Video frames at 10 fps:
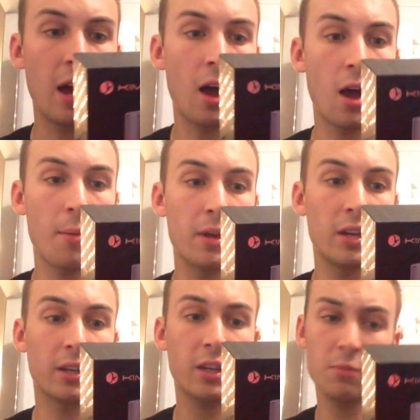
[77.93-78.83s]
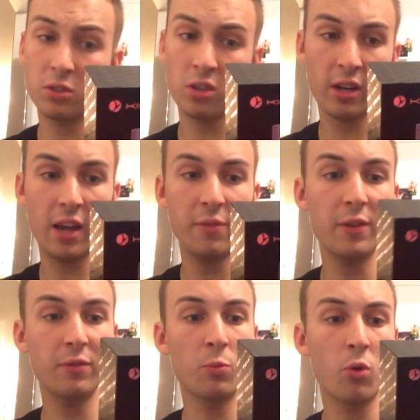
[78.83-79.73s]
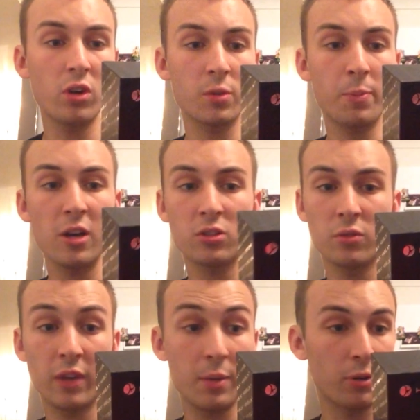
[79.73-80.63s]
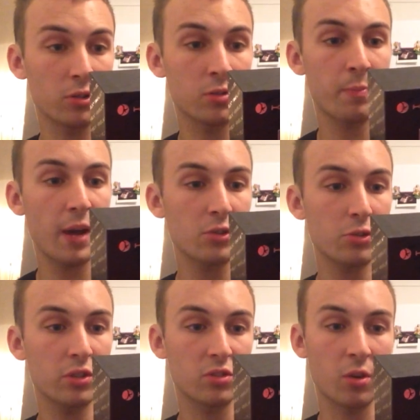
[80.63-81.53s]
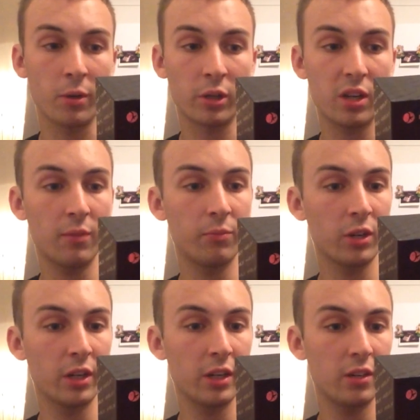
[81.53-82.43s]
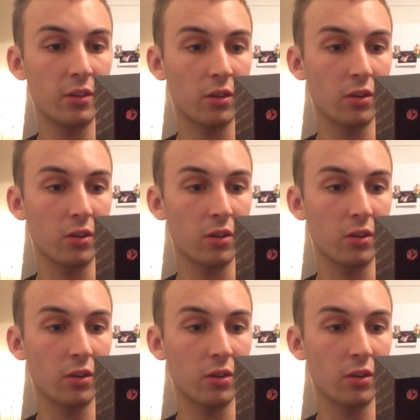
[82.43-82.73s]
And the Kimsun A50W is a personal vaporizer battery designed by Kimree.